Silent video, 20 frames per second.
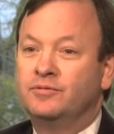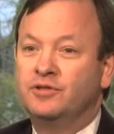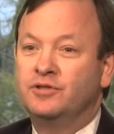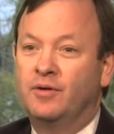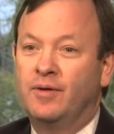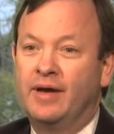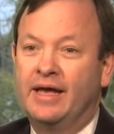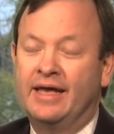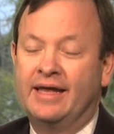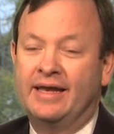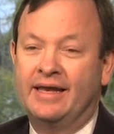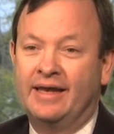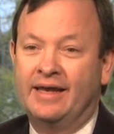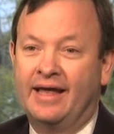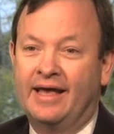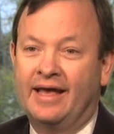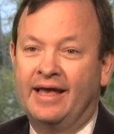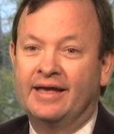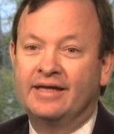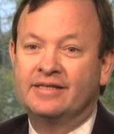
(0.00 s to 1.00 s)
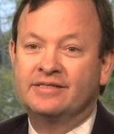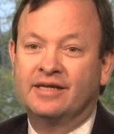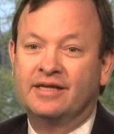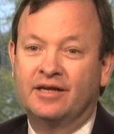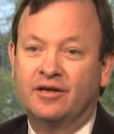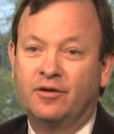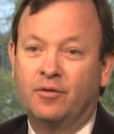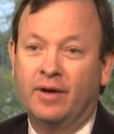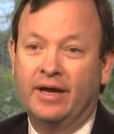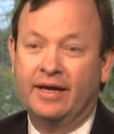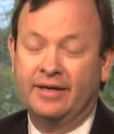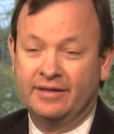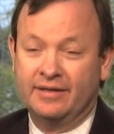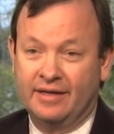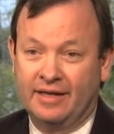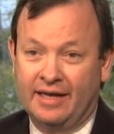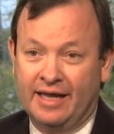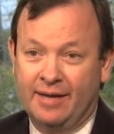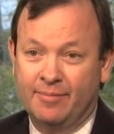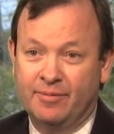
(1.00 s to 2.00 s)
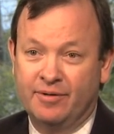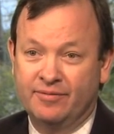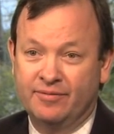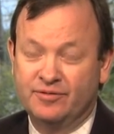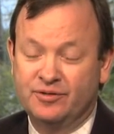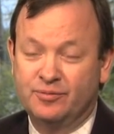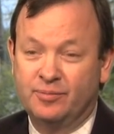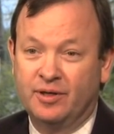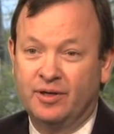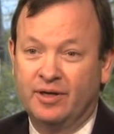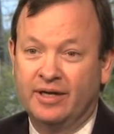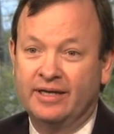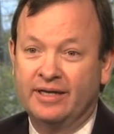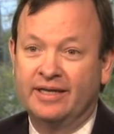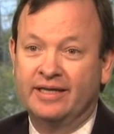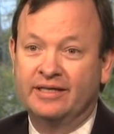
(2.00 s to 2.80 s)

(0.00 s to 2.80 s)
JoAnne has a great collaborative spirit,